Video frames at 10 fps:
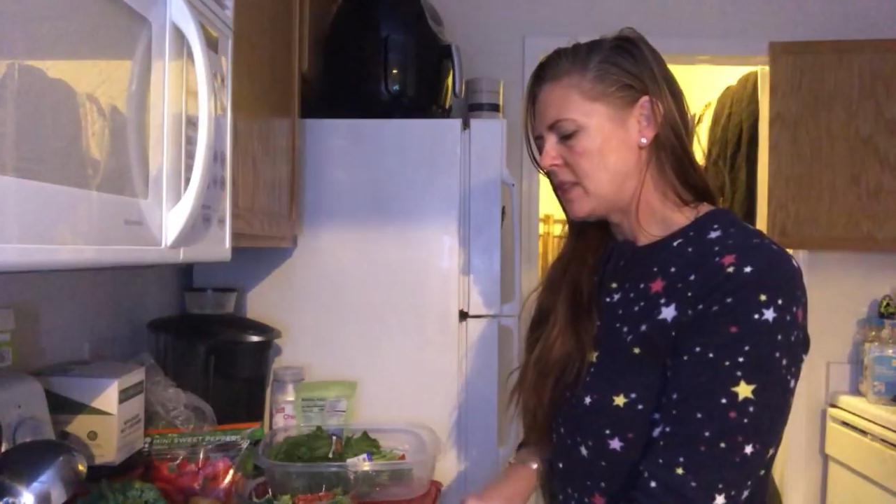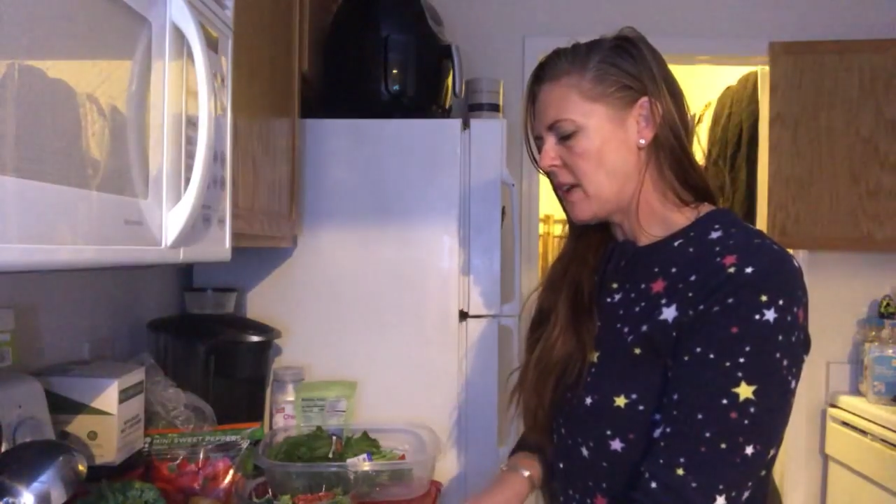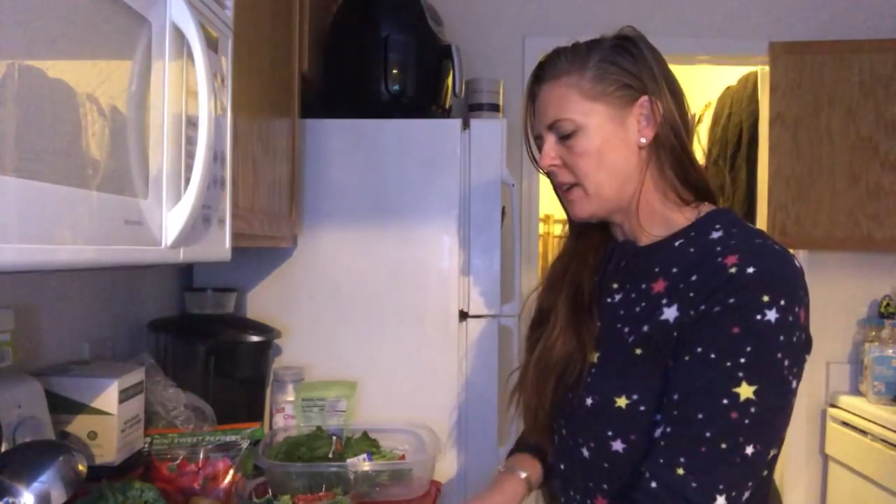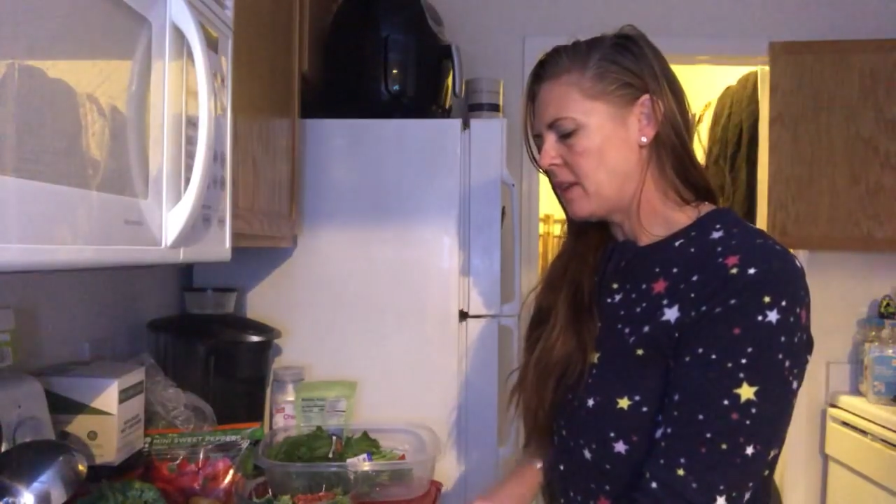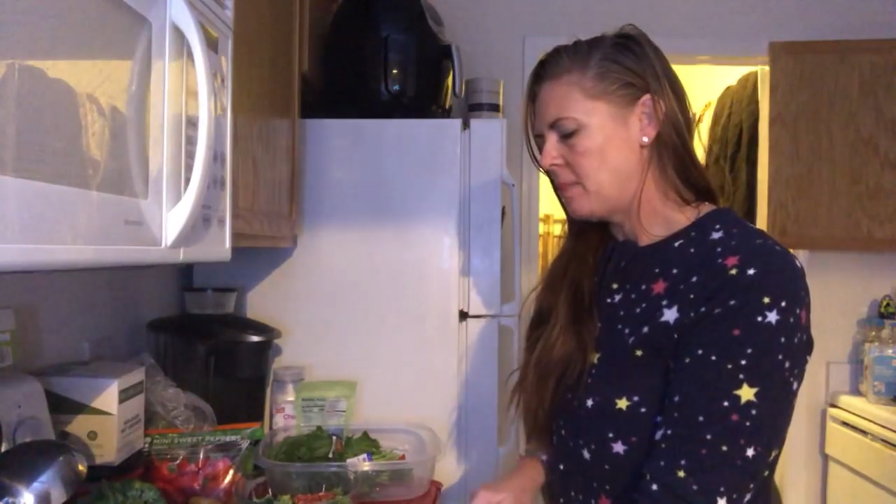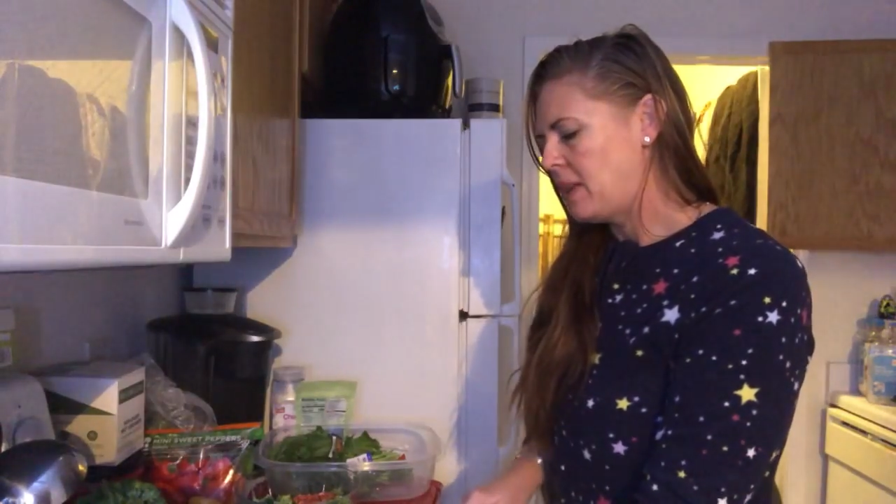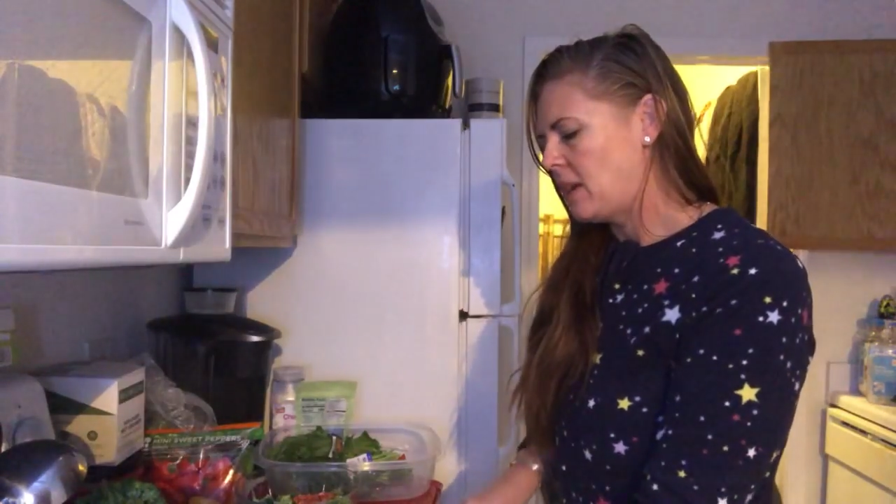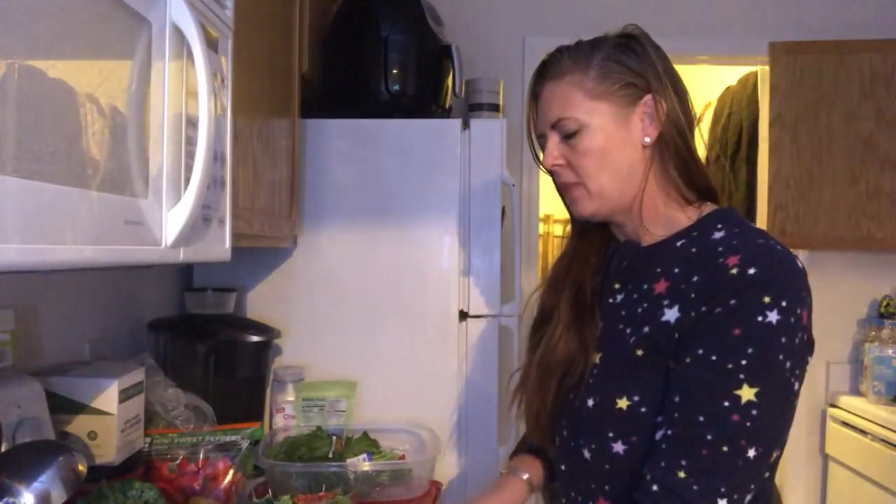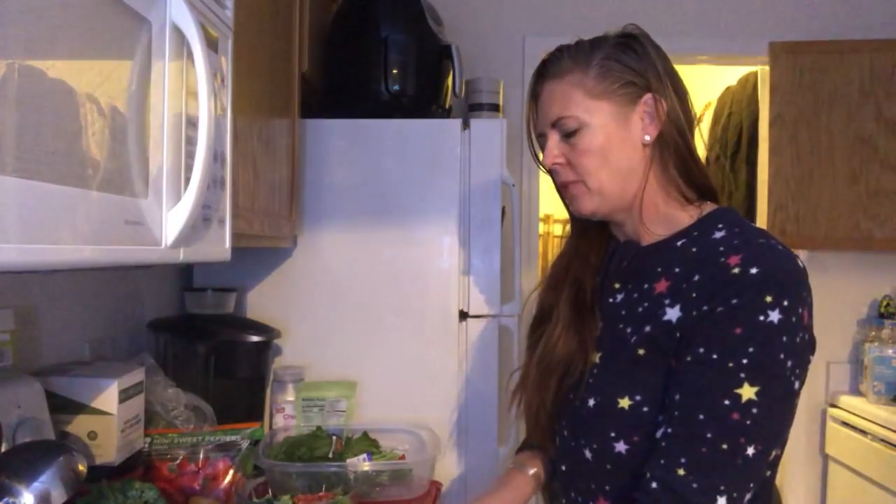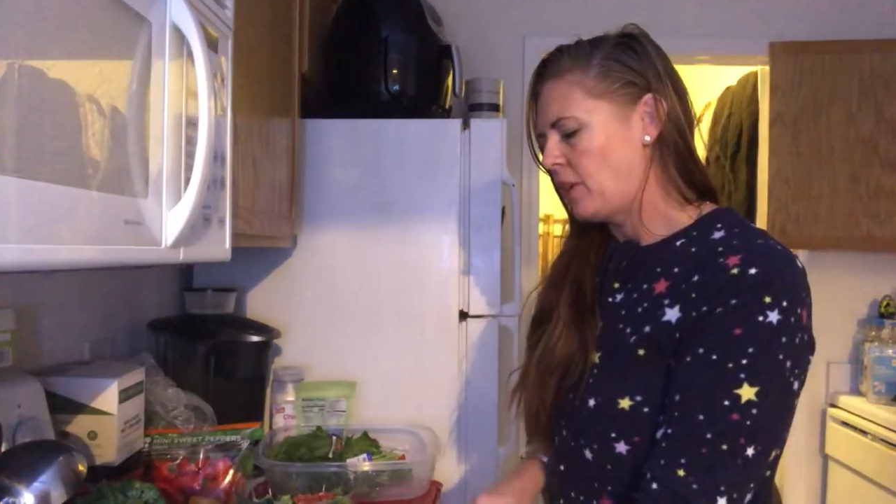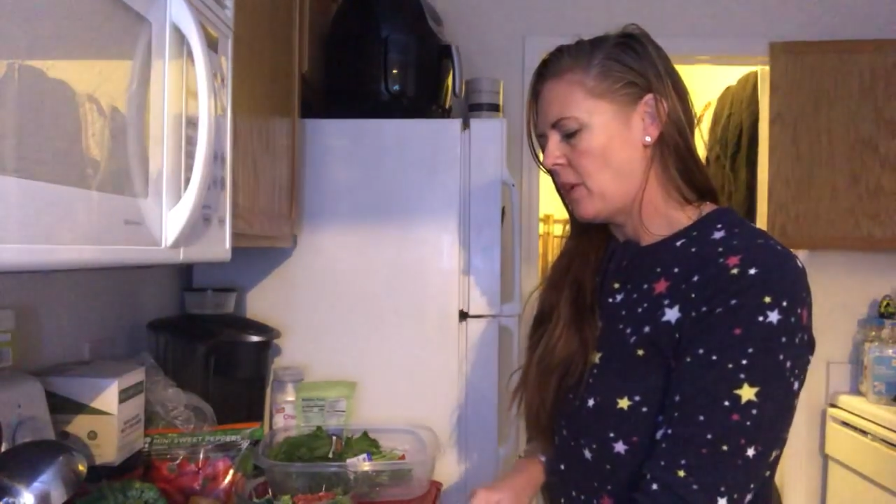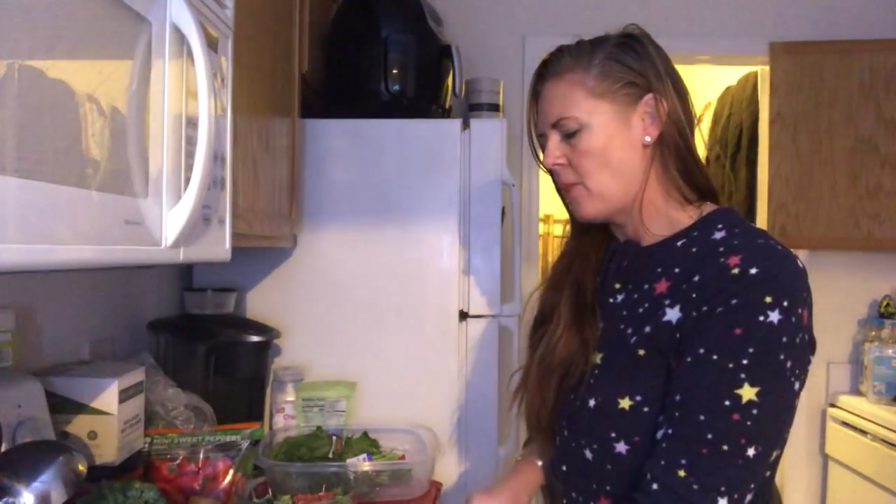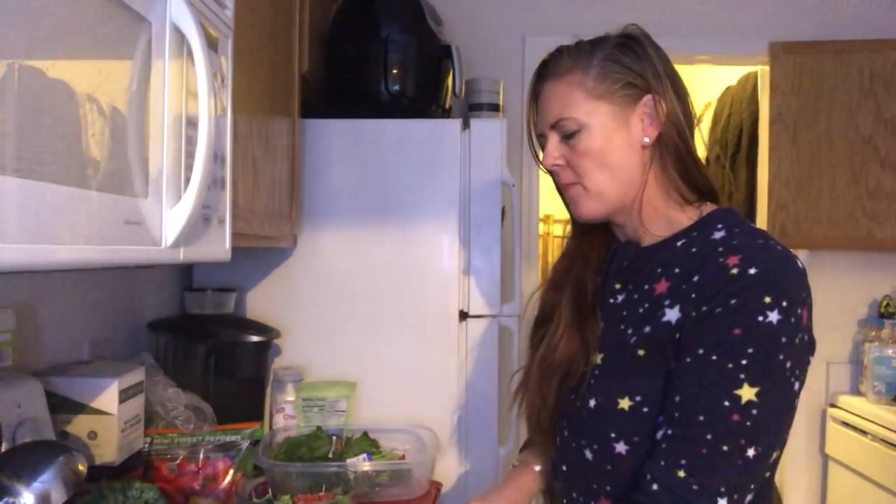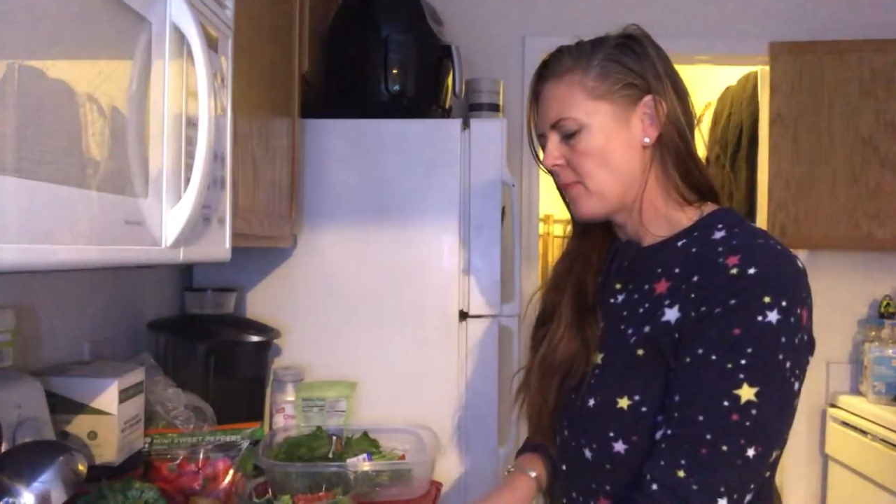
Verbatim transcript: not going to be there for you.